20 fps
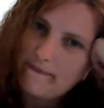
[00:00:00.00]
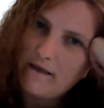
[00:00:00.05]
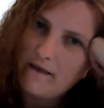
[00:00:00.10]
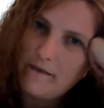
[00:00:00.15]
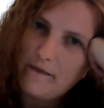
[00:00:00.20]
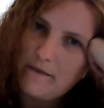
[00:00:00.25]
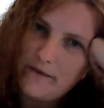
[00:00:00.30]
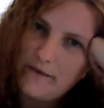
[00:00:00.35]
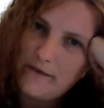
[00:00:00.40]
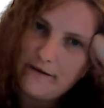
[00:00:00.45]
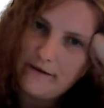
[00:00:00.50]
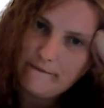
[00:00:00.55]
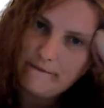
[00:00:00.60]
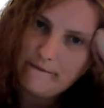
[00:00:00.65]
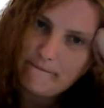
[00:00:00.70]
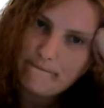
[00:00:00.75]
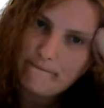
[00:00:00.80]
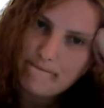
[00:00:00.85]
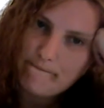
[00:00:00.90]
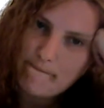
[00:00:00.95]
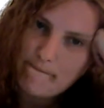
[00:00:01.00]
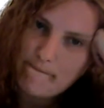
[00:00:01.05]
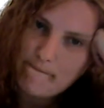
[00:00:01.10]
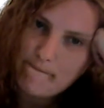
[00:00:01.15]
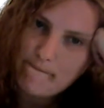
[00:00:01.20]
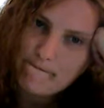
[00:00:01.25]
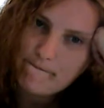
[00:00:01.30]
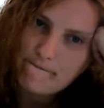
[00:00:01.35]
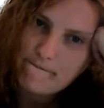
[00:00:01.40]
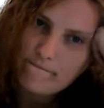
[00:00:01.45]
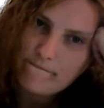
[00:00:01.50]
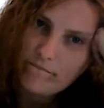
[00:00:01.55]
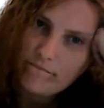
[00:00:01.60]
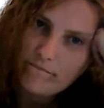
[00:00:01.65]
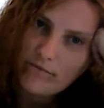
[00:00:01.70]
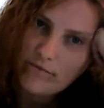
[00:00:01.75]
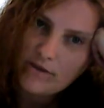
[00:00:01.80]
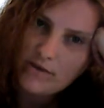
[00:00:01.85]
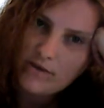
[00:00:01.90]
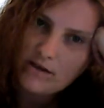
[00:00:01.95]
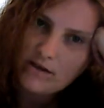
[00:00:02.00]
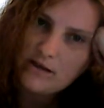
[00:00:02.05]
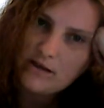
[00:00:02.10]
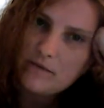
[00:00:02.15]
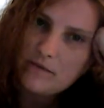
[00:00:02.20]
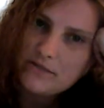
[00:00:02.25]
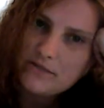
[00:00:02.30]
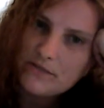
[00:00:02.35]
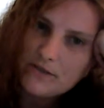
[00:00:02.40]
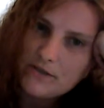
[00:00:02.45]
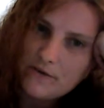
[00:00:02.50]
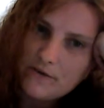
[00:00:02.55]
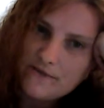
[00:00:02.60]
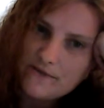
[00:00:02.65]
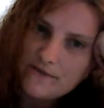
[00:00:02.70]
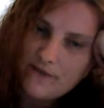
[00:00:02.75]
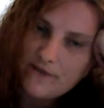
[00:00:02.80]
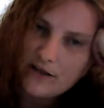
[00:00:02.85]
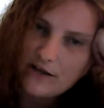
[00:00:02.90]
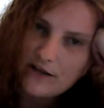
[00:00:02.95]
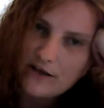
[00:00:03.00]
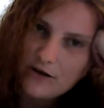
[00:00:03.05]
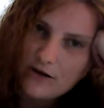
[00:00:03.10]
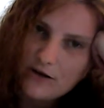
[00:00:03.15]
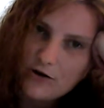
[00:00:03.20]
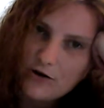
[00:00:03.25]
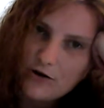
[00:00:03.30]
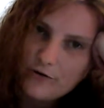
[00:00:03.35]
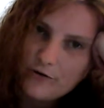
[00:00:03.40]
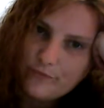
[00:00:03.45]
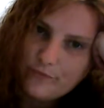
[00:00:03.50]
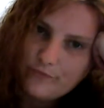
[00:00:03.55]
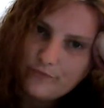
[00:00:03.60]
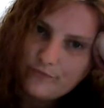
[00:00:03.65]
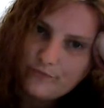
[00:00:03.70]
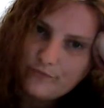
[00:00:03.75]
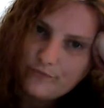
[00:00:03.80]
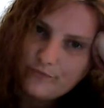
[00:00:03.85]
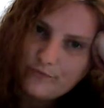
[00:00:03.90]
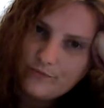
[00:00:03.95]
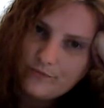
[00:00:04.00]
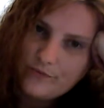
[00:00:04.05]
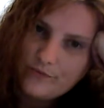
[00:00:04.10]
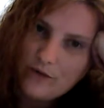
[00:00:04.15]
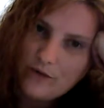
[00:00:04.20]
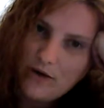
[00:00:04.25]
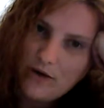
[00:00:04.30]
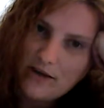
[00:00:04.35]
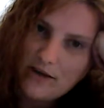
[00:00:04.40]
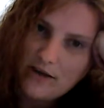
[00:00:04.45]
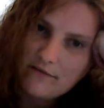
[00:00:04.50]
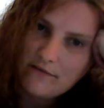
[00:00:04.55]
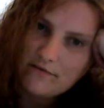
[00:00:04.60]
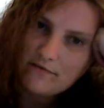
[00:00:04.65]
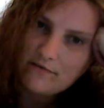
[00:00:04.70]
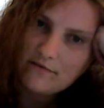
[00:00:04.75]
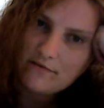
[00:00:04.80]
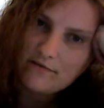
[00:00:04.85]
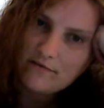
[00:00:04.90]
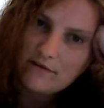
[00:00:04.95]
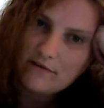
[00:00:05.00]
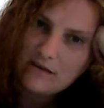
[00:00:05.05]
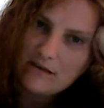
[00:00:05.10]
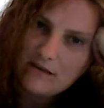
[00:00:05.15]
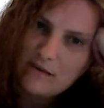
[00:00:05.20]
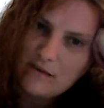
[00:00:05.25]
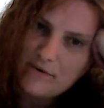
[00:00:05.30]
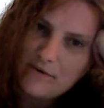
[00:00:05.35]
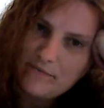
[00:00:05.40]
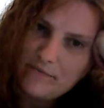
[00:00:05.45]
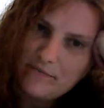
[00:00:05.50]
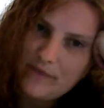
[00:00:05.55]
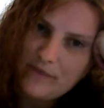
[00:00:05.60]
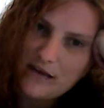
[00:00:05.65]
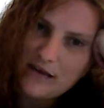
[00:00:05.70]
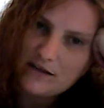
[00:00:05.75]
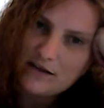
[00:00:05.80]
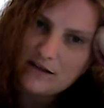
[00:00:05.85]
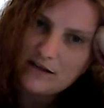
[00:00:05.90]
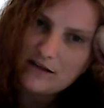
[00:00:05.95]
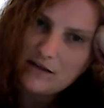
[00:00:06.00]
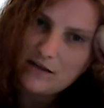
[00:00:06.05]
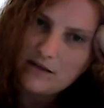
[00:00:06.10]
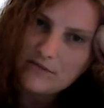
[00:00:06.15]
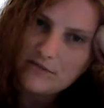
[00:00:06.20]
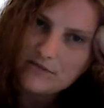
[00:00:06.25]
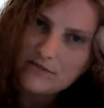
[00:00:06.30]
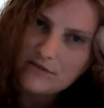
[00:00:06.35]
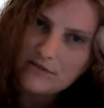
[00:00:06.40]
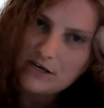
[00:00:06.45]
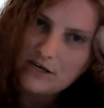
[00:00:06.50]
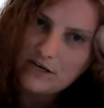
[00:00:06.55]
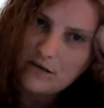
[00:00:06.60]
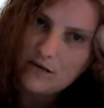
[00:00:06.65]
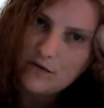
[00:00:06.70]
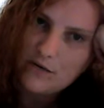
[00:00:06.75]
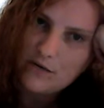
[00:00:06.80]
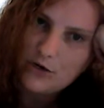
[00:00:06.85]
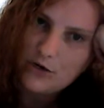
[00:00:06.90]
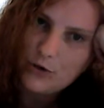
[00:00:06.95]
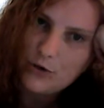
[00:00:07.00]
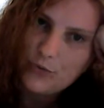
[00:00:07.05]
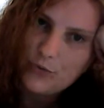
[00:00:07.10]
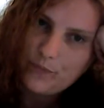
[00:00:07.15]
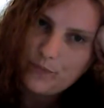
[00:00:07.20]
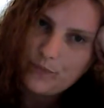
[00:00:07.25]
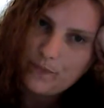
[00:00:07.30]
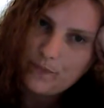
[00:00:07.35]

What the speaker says: I mean, Columbus always felt like home, so coming back to Columbus was like coming home.